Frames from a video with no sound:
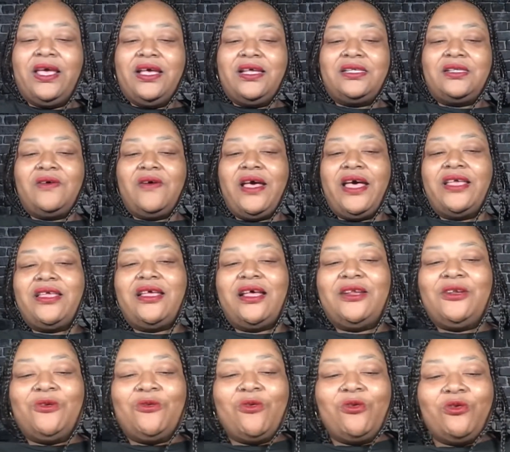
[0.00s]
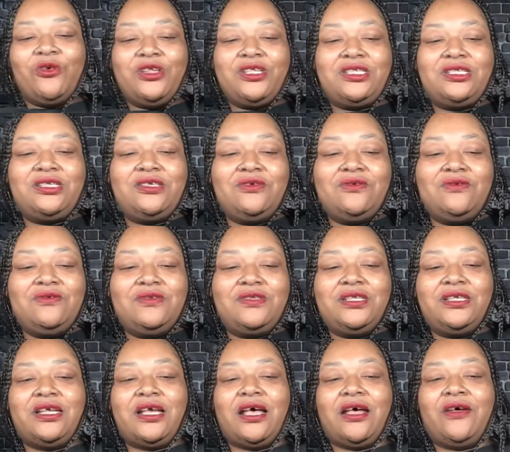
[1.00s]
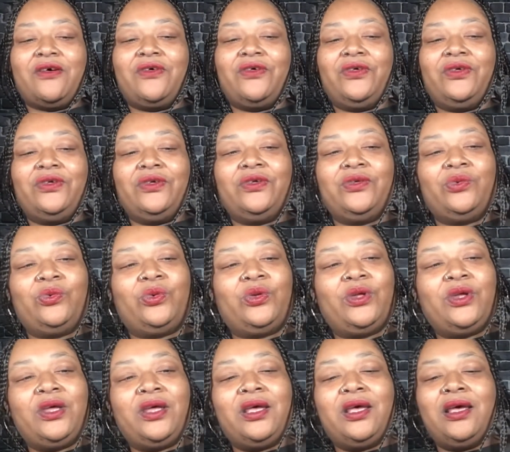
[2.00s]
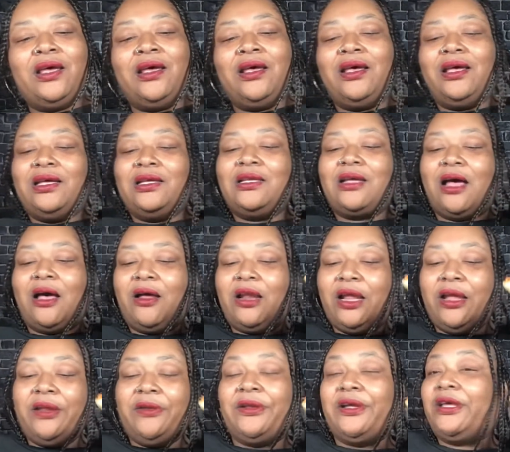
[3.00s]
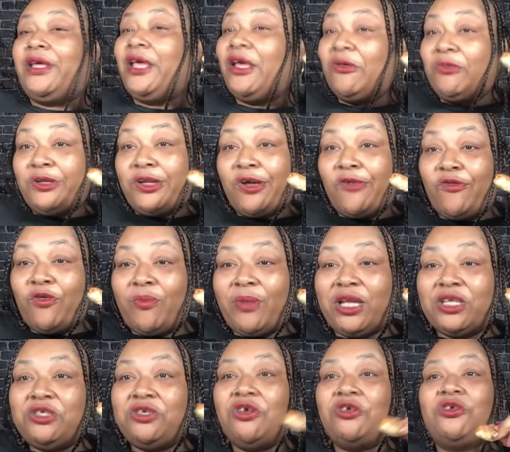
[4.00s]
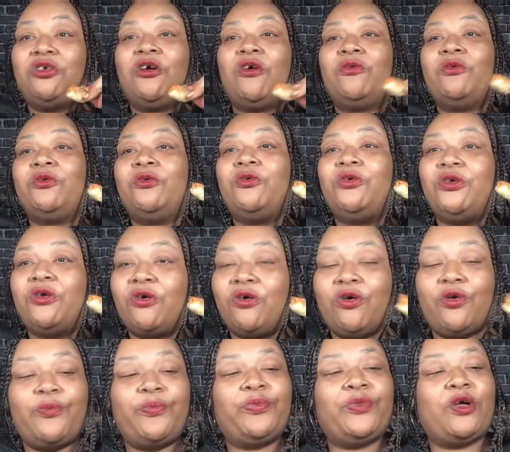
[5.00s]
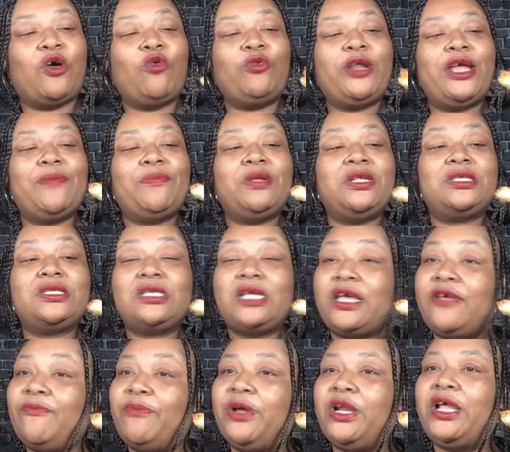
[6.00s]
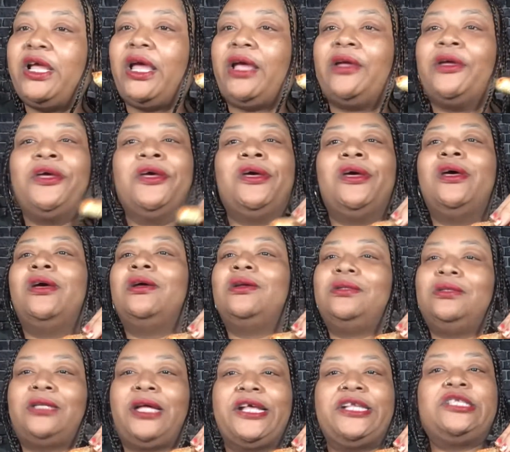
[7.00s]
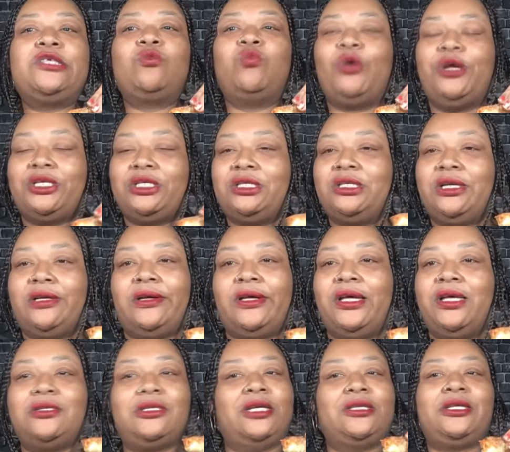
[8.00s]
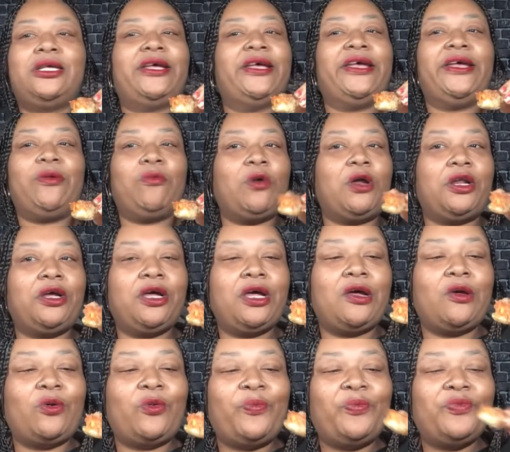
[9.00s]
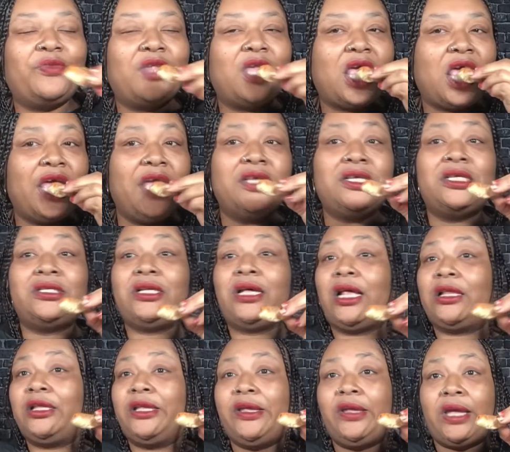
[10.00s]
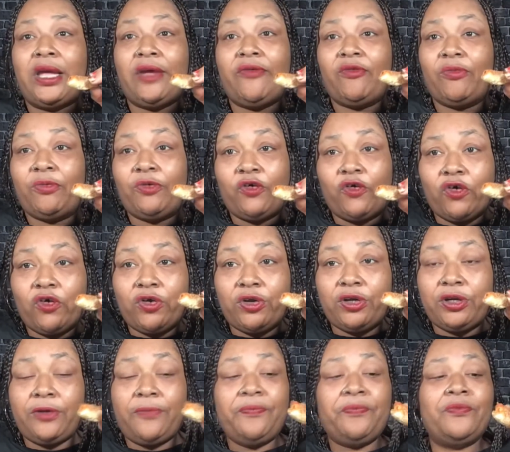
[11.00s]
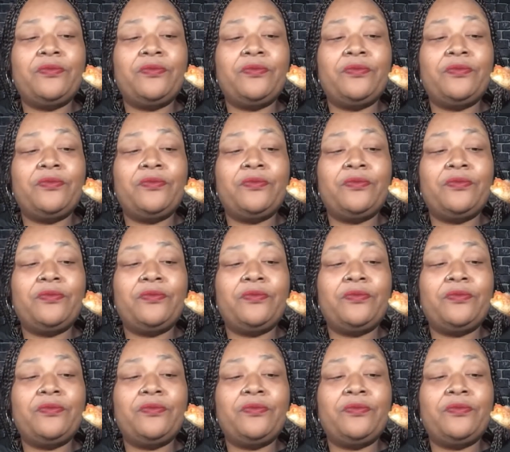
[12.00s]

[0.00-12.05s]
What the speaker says: So how y'all doing on this Tuesday, y'all? Y'all, they the countdown for my children go to New York. I hope they be safe, but they switched it. EJ said he ain't want to go. EJ said after he came from Florida,